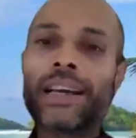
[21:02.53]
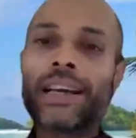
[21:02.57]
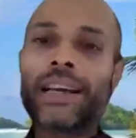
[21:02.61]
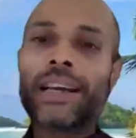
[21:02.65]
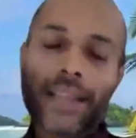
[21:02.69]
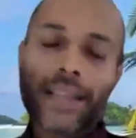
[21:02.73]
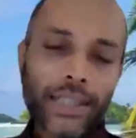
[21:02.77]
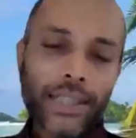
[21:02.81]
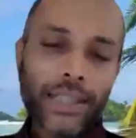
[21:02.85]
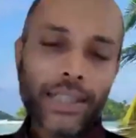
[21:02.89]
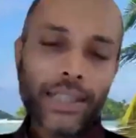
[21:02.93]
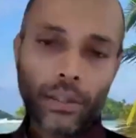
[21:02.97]

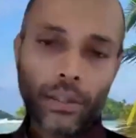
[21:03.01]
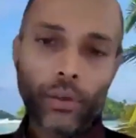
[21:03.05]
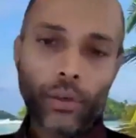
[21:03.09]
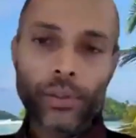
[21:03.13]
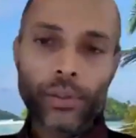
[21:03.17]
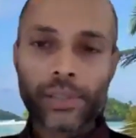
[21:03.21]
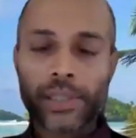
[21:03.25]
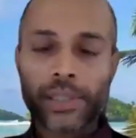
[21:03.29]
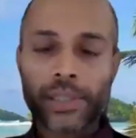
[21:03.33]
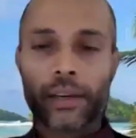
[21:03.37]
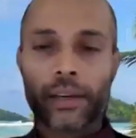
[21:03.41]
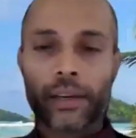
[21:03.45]
That's the
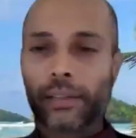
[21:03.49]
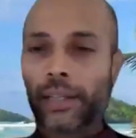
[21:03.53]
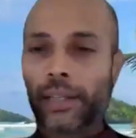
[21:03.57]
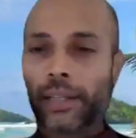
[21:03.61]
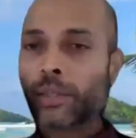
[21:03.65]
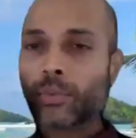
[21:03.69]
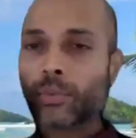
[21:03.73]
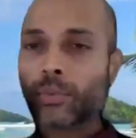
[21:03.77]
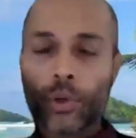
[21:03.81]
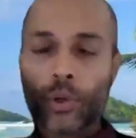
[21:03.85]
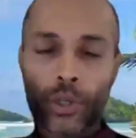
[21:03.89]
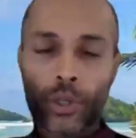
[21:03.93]
gold standard.
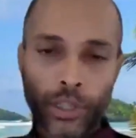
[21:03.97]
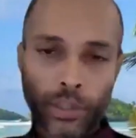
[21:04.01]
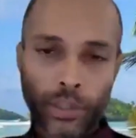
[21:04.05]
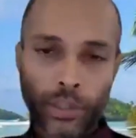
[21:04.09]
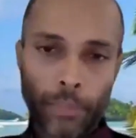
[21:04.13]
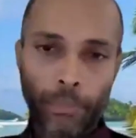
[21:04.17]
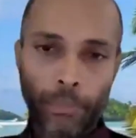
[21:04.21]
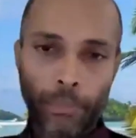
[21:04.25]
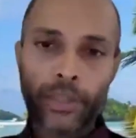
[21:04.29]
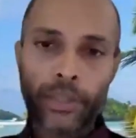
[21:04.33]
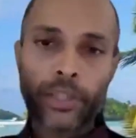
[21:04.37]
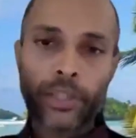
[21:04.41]
That's what you should
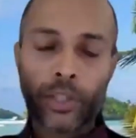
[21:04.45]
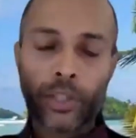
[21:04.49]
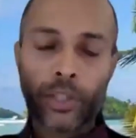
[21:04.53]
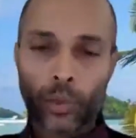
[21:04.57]
be pitching